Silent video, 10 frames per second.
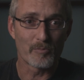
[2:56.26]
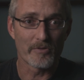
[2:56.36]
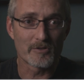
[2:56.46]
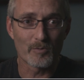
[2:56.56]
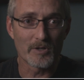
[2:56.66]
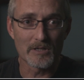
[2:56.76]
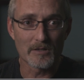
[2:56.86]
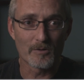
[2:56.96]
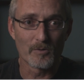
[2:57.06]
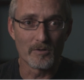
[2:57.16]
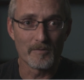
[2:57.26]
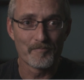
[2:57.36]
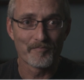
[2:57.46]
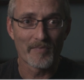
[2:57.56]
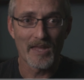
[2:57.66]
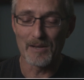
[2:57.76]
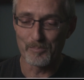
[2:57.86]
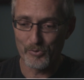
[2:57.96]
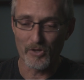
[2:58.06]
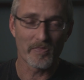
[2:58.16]
up with a 20-year goal
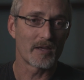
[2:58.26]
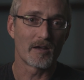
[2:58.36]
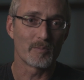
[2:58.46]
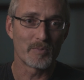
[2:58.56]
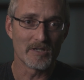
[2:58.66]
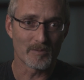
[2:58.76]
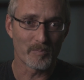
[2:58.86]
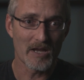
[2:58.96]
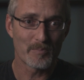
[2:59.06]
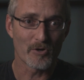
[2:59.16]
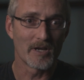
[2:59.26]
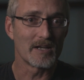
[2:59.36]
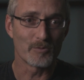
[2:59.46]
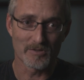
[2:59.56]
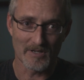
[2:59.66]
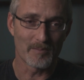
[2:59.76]
and put that on a piece of paper, and it was an